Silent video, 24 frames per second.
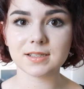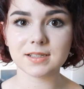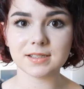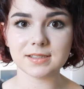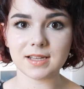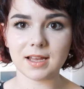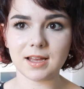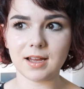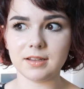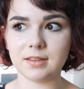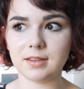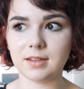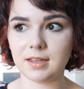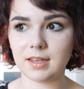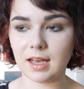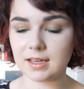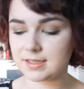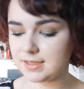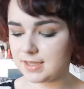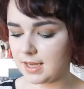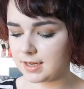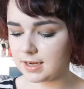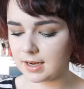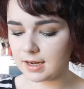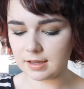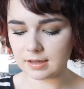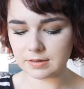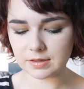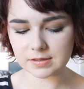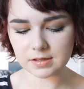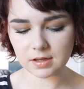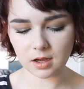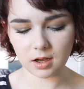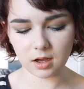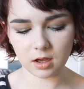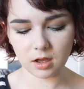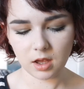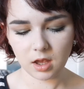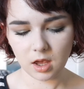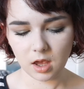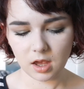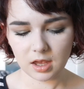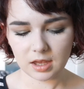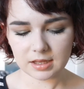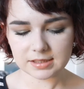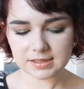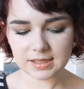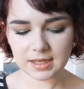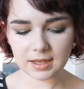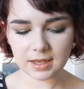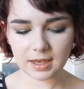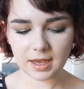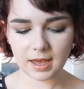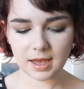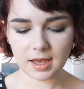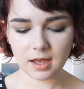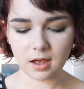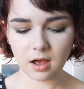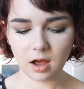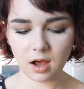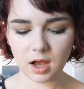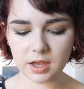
because I guess technically these are skincare.